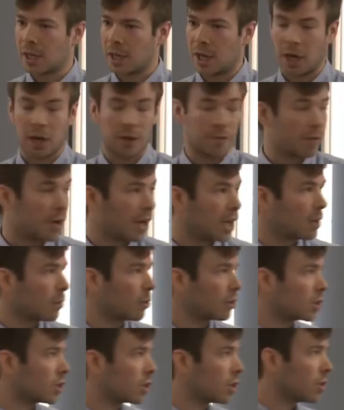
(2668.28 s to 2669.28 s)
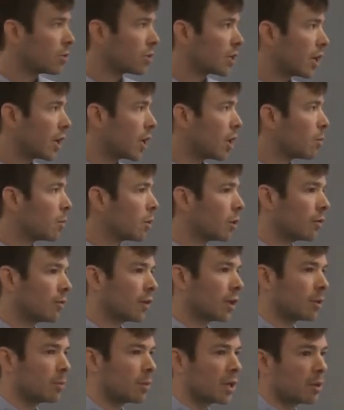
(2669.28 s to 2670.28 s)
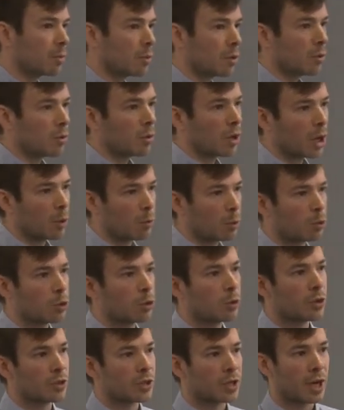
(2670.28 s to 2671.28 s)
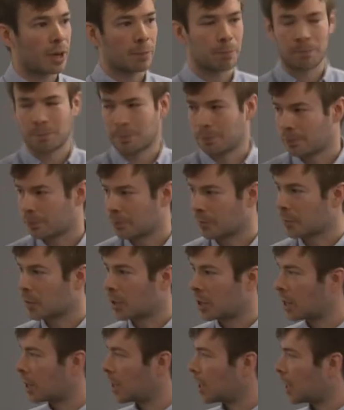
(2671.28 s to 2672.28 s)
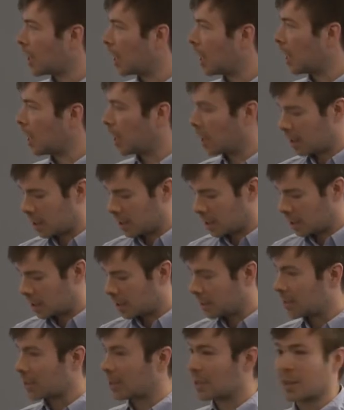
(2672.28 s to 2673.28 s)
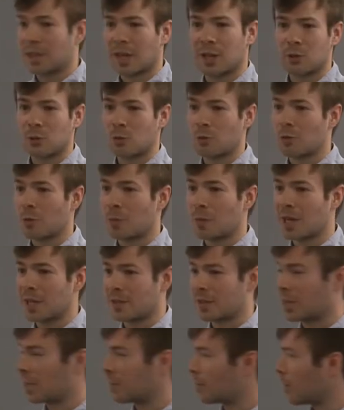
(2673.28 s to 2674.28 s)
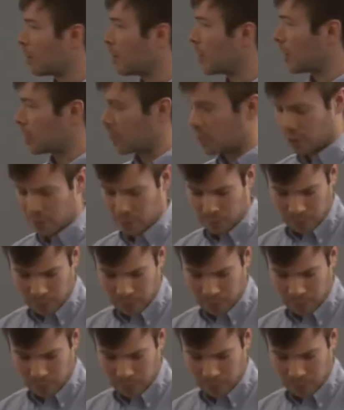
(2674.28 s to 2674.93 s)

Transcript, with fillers: uh, for anyone to use, and I hope a lot of other people uh, will do the same. Uh, that's all from me. Thank you very much.